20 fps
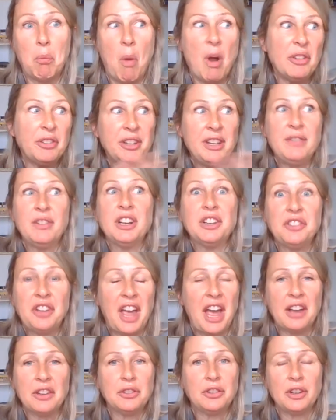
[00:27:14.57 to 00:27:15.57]
wasn't even a
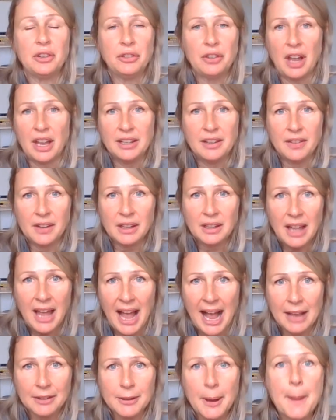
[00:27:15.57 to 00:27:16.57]
text assigned in the
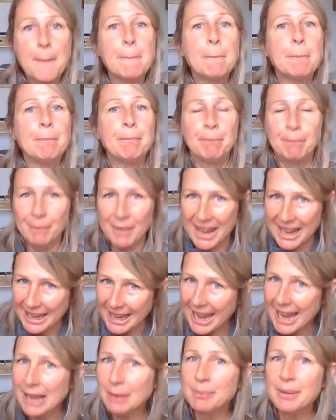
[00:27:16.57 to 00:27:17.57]
class. It
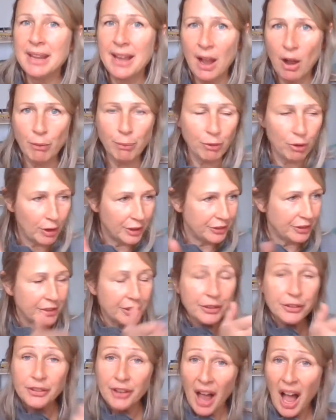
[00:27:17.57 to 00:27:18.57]
can be helpful as an
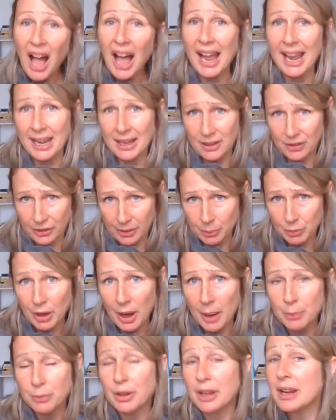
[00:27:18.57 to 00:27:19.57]
aside,
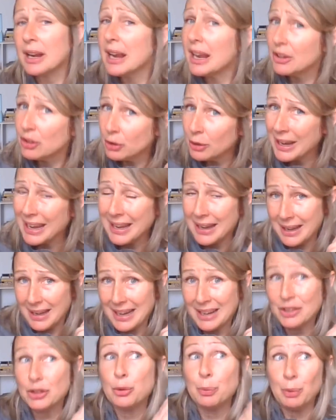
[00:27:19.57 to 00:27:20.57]
sometimes in an
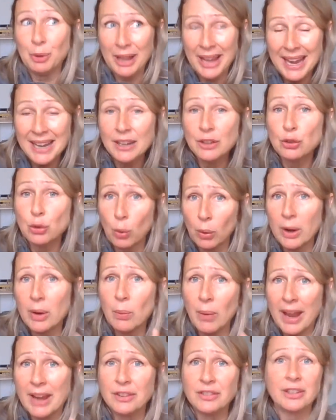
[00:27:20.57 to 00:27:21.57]
explanatory
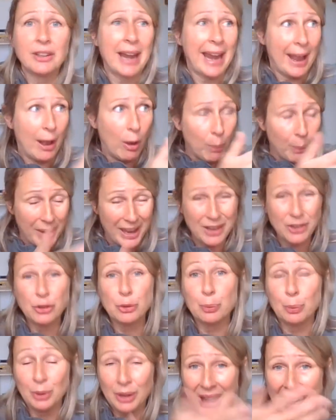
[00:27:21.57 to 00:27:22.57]
way, to help
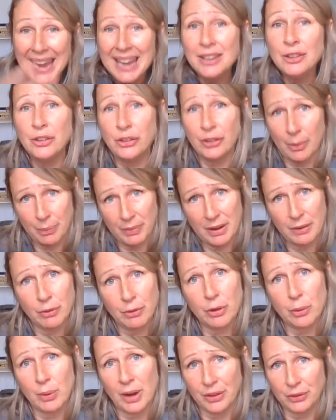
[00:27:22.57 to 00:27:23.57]
explain something
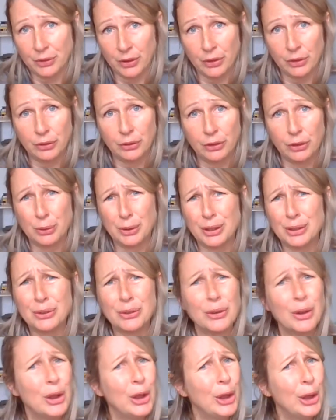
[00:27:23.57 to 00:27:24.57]
for the rest of the
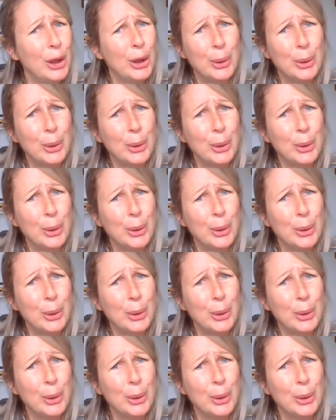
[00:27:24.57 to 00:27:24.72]
students,